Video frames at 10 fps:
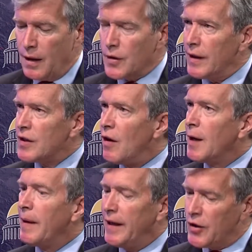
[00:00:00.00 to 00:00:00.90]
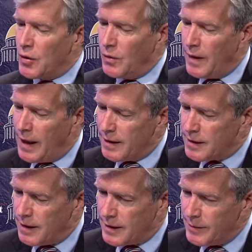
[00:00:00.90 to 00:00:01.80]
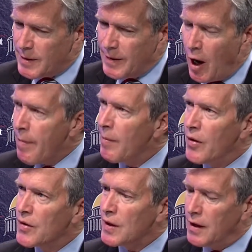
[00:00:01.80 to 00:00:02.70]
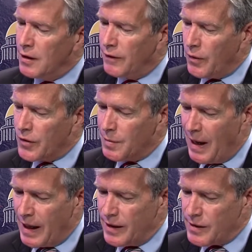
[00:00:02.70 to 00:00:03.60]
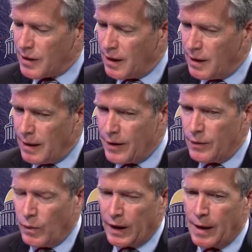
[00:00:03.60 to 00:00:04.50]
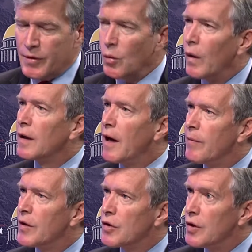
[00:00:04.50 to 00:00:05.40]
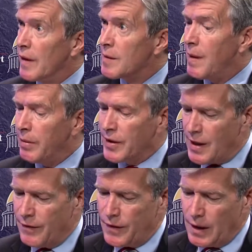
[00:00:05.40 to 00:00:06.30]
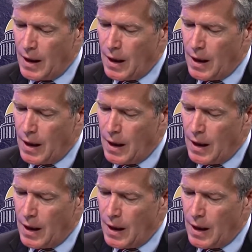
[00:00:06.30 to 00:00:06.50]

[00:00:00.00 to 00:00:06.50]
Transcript: So let's talk about an issue that seems to be uppermost in the voters' minds when it comes to what government should do. That's public safety.